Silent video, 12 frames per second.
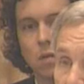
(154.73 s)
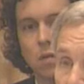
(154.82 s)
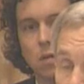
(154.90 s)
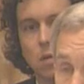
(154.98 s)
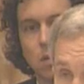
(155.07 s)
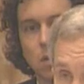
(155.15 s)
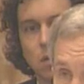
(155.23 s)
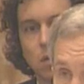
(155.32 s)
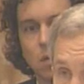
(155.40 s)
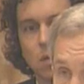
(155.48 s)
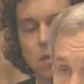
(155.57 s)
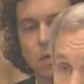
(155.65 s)

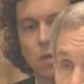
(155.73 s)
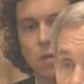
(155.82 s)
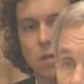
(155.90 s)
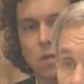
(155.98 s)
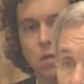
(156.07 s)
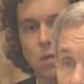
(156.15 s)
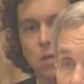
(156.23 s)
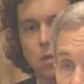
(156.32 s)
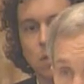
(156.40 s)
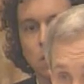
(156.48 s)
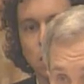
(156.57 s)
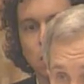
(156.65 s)

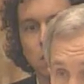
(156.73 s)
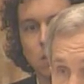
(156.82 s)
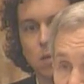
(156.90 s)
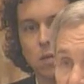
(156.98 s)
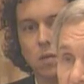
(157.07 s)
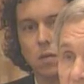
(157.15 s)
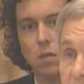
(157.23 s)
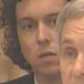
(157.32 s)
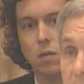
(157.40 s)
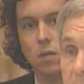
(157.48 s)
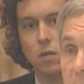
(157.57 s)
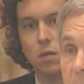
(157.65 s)

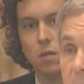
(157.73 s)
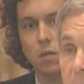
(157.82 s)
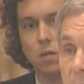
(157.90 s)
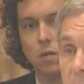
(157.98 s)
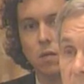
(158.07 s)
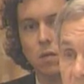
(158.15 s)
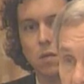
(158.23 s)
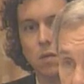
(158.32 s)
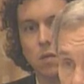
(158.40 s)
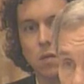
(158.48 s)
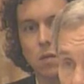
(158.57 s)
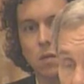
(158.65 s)

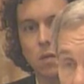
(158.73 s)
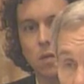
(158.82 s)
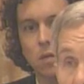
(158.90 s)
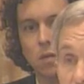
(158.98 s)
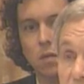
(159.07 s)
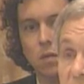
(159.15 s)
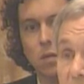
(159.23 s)
No words are spoken by the person on screen.